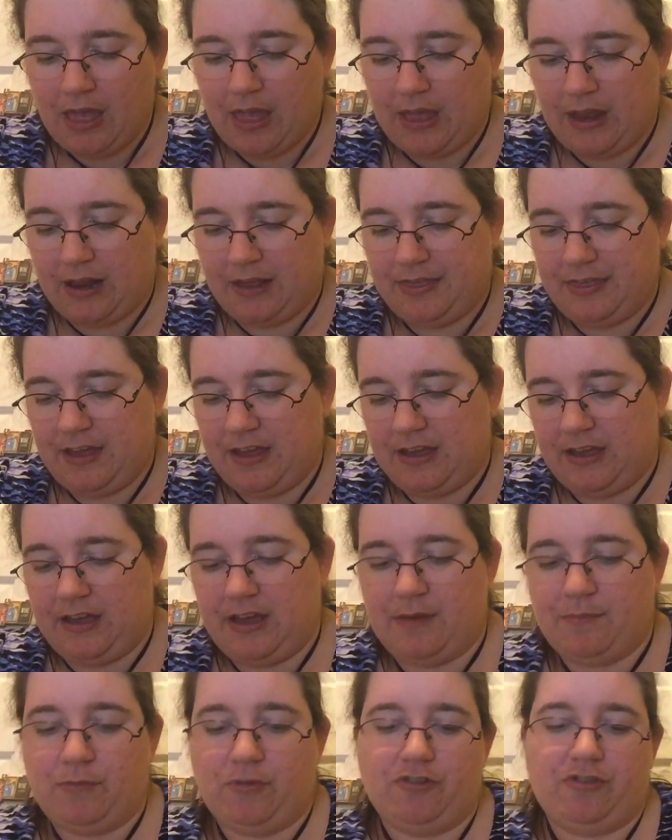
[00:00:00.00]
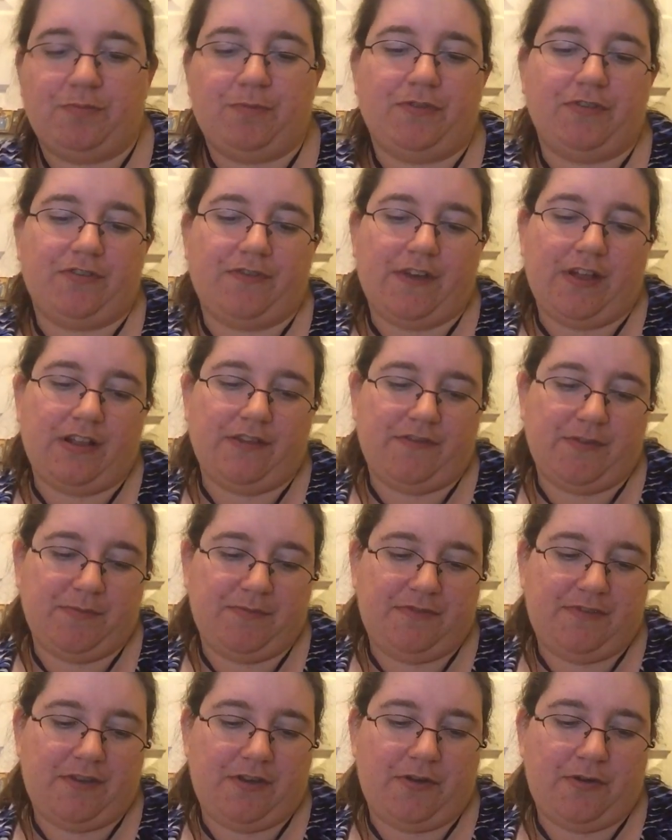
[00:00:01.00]
And I think I got multiples of all of them.
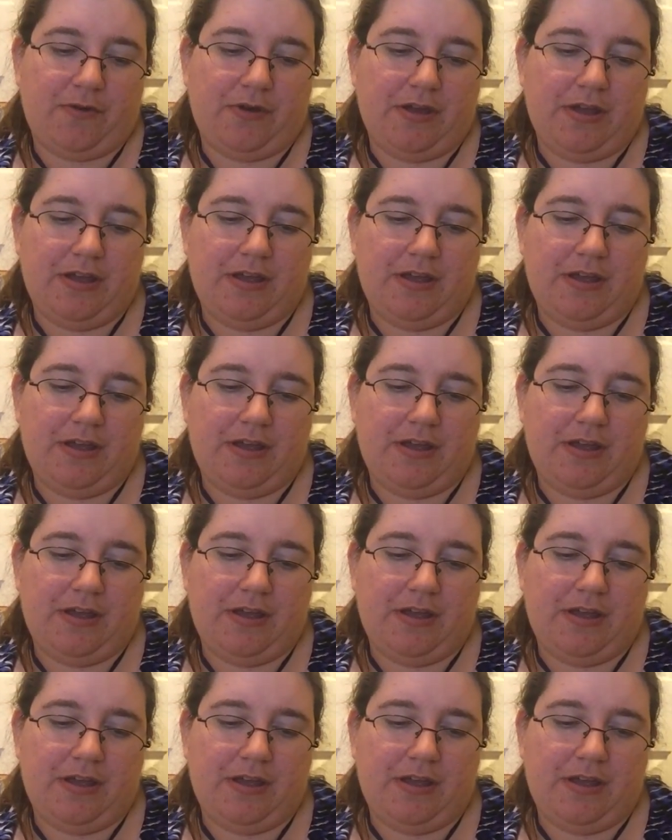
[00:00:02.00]
So